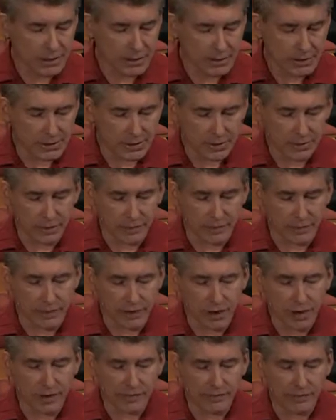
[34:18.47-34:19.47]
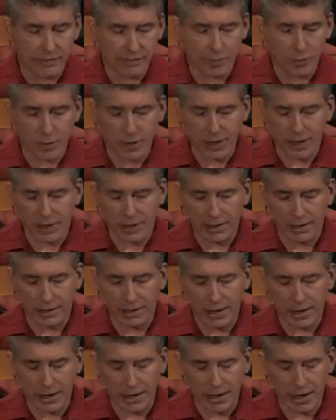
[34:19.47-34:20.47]
Senator Fong from Hawaii and
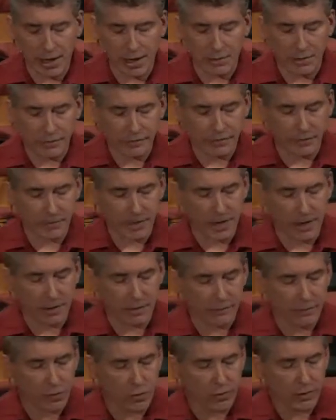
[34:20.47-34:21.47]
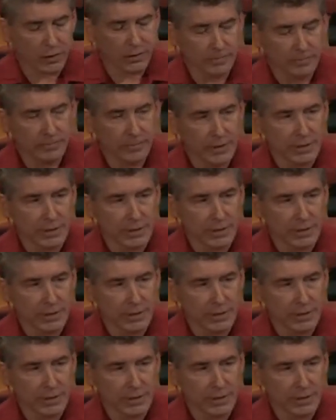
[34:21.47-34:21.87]
Hayakawa from California.